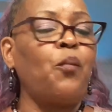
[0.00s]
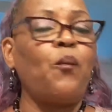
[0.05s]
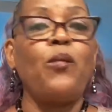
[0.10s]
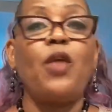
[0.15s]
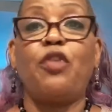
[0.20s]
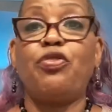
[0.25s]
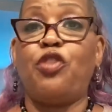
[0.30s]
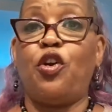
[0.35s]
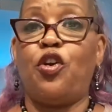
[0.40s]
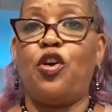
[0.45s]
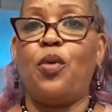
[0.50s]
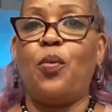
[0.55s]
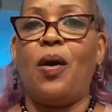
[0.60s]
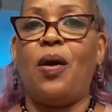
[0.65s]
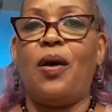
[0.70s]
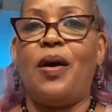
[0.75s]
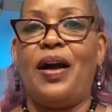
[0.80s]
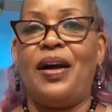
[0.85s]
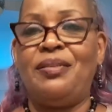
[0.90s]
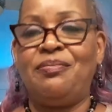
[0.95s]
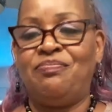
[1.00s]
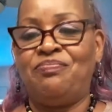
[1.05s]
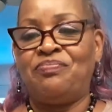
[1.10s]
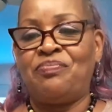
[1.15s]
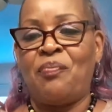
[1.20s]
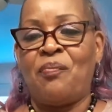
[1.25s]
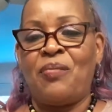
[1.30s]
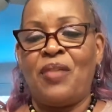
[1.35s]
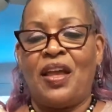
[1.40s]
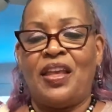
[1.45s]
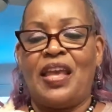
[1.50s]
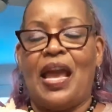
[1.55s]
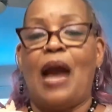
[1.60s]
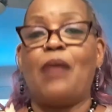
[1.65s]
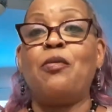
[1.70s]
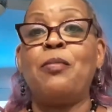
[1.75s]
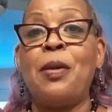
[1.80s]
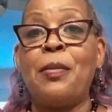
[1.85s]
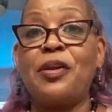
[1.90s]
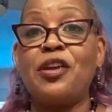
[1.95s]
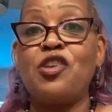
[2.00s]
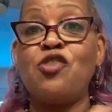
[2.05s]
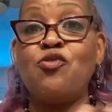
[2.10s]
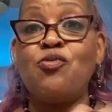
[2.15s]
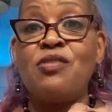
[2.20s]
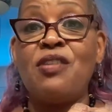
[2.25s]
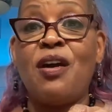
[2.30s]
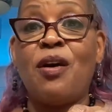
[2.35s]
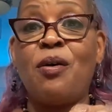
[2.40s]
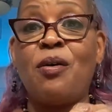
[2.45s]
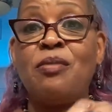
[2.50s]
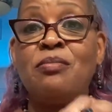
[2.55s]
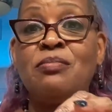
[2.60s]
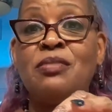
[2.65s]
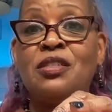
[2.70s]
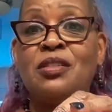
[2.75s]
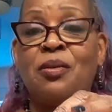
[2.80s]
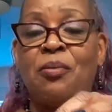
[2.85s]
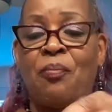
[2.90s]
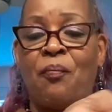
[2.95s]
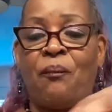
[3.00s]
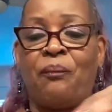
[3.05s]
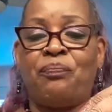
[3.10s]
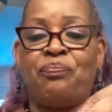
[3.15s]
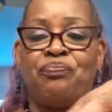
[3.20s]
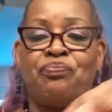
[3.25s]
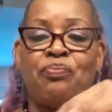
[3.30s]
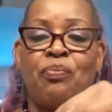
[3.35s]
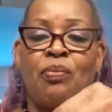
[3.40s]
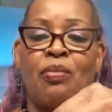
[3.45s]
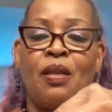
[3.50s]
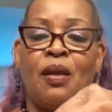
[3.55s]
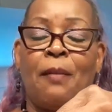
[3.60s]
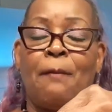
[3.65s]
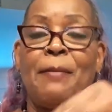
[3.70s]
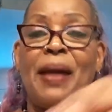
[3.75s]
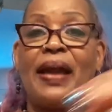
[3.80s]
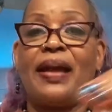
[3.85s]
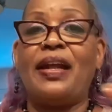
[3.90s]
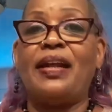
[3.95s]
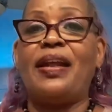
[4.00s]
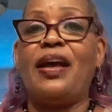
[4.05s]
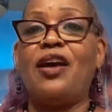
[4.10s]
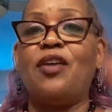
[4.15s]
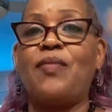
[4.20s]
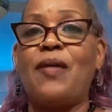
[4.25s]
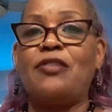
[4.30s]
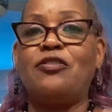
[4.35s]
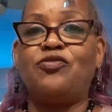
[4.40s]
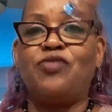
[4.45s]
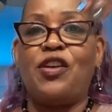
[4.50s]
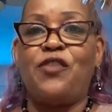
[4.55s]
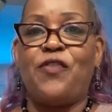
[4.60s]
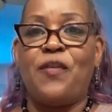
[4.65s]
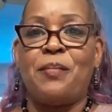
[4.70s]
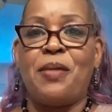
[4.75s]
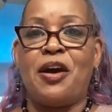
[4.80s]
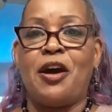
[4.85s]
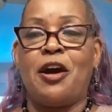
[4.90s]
Third Ward, y'all remember CUNY Homes? Back in the day across the street from